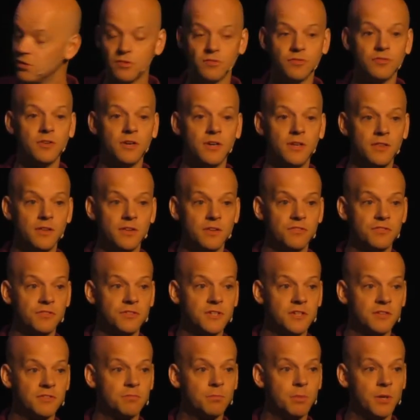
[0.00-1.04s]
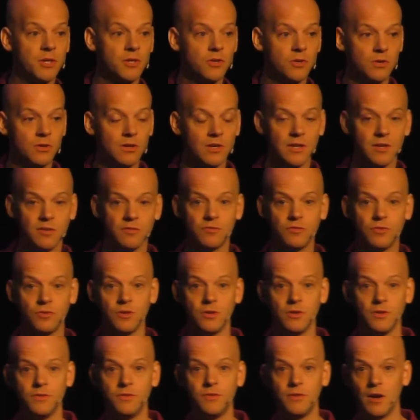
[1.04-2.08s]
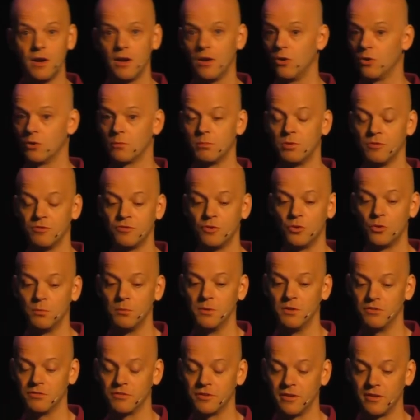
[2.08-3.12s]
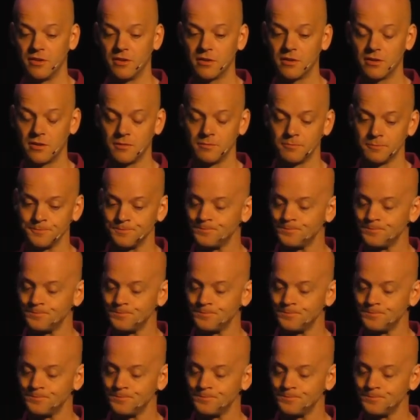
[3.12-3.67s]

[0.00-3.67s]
You can find this just by Googling for Dyalog performance, I think,